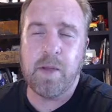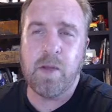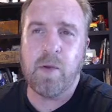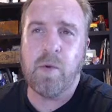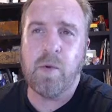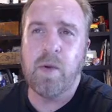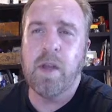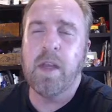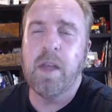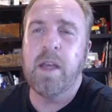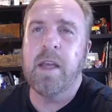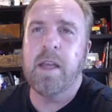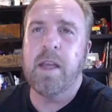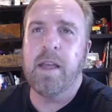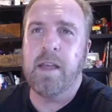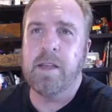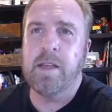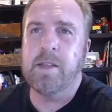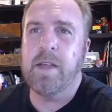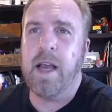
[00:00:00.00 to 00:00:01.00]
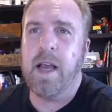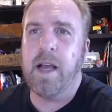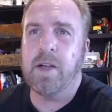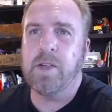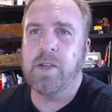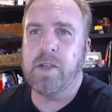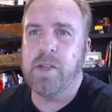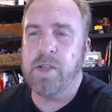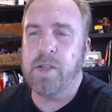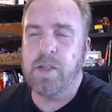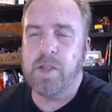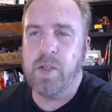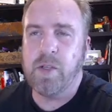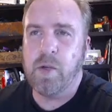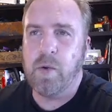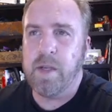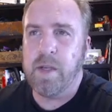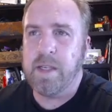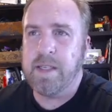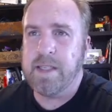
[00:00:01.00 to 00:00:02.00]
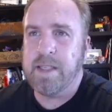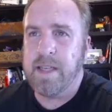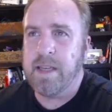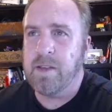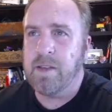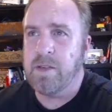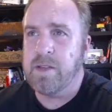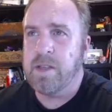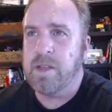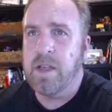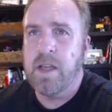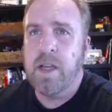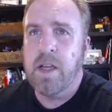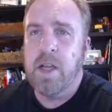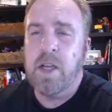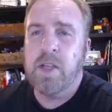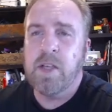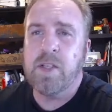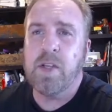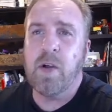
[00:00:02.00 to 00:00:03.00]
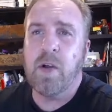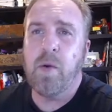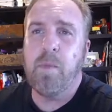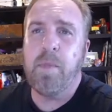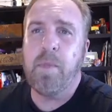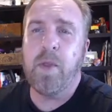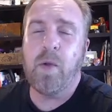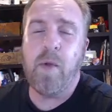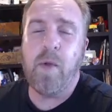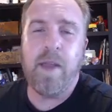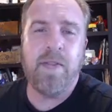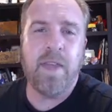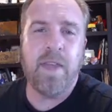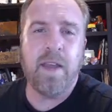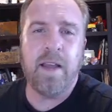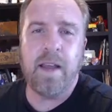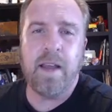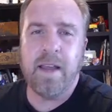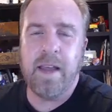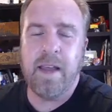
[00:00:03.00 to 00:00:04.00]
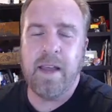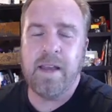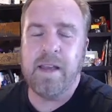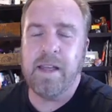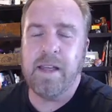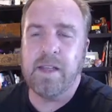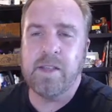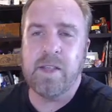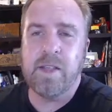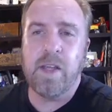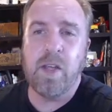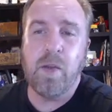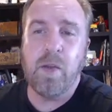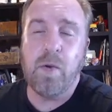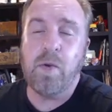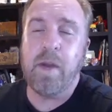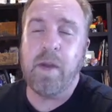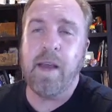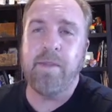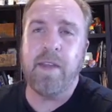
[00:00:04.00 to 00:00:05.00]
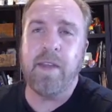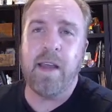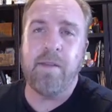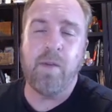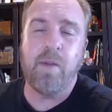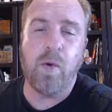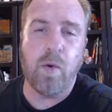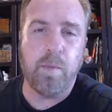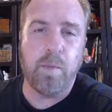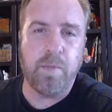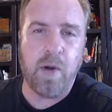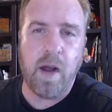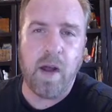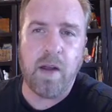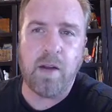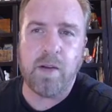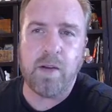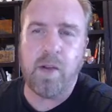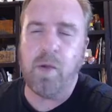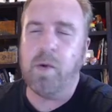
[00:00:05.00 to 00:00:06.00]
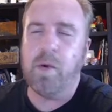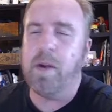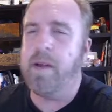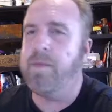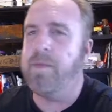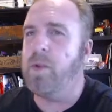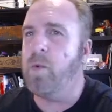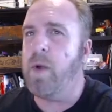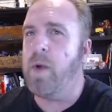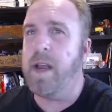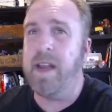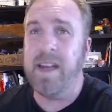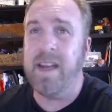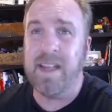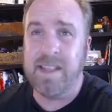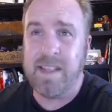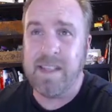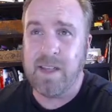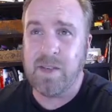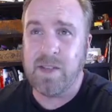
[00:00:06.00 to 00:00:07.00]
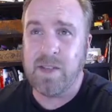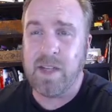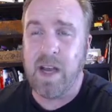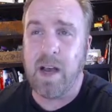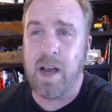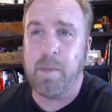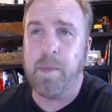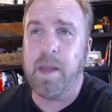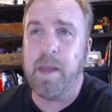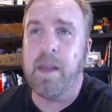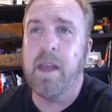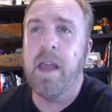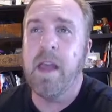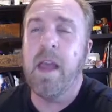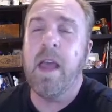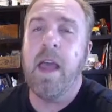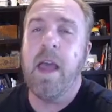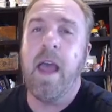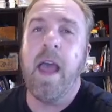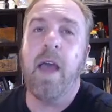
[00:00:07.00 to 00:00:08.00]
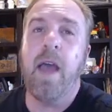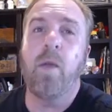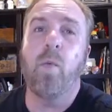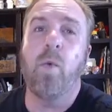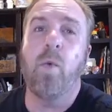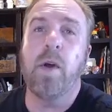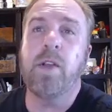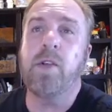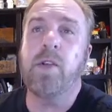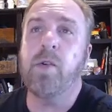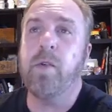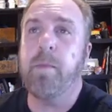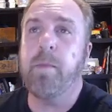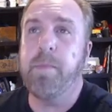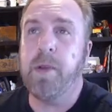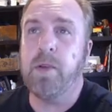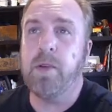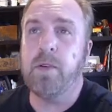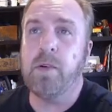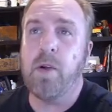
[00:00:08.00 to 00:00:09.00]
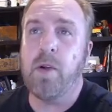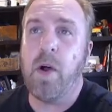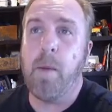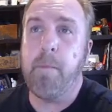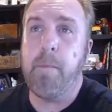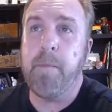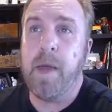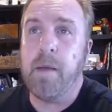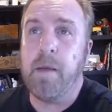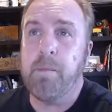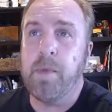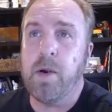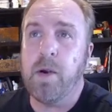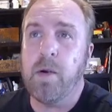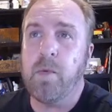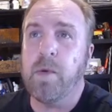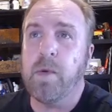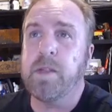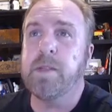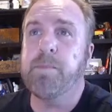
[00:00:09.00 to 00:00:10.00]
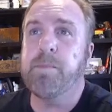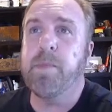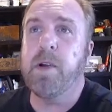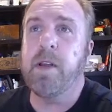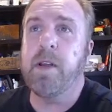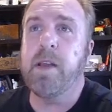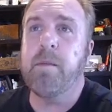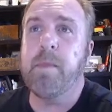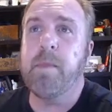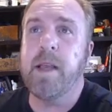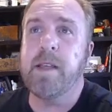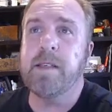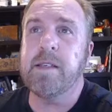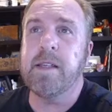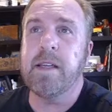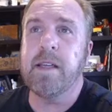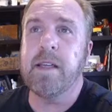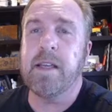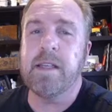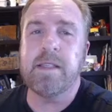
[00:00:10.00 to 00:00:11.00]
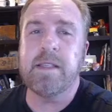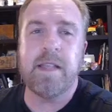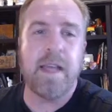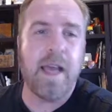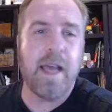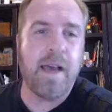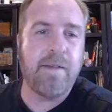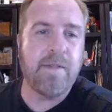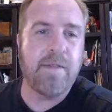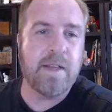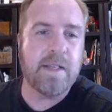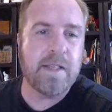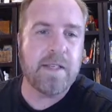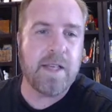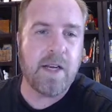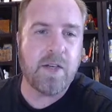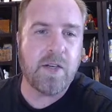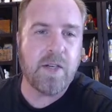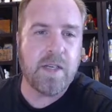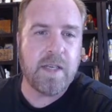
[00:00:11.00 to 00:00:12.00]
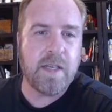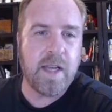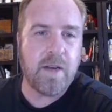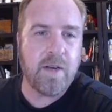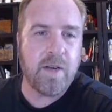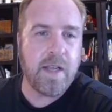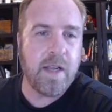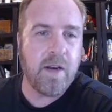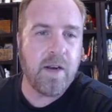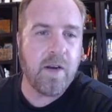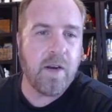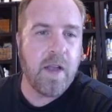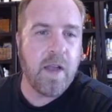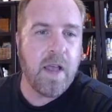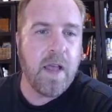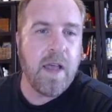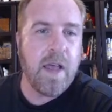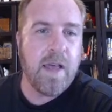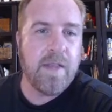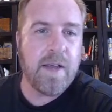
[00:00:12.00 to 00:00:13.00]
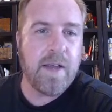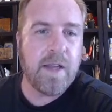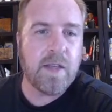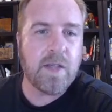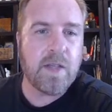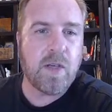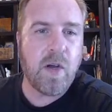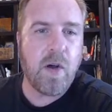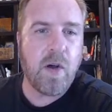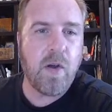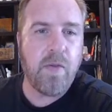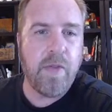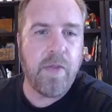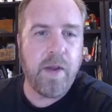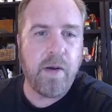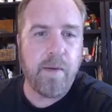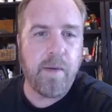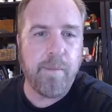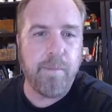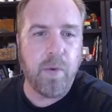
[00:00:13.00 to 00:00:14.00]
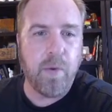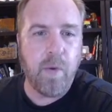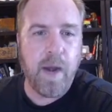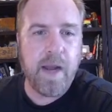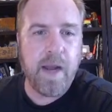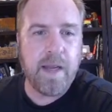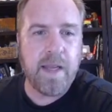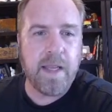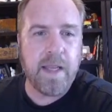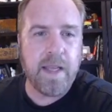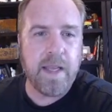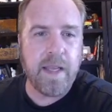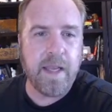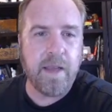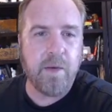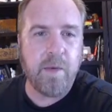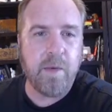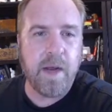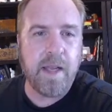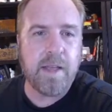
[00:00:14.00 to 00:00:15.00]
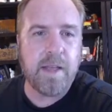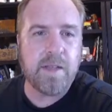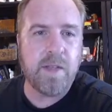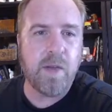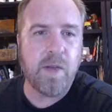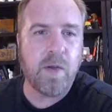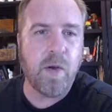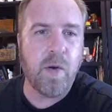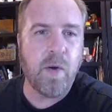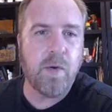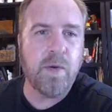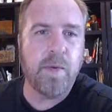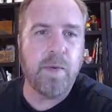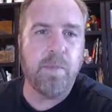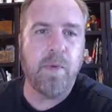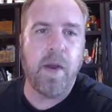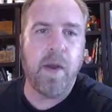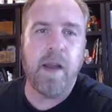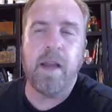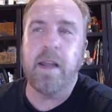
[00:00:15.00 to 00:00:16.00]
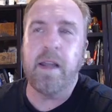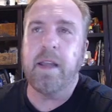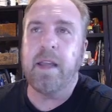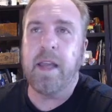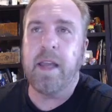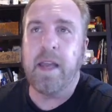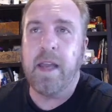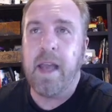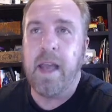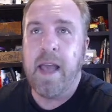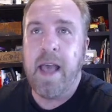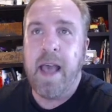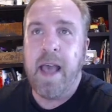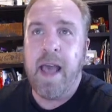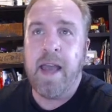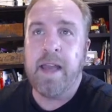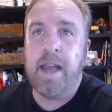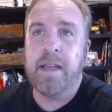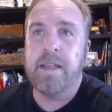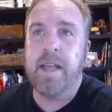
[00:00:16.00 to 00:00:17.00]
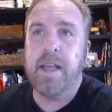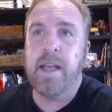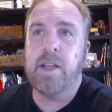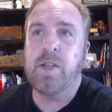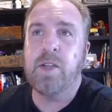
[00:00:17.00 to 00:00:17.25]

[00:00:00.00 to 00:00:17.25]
who is actually just doing sales. So the great thing, again, is that you don't have to have your own product. You don't have to write any sales copy. And once you're a Builderall member, what's pretty amazing is they have this section down here that is called their branding kit, right? So you go into branding kit, and it takes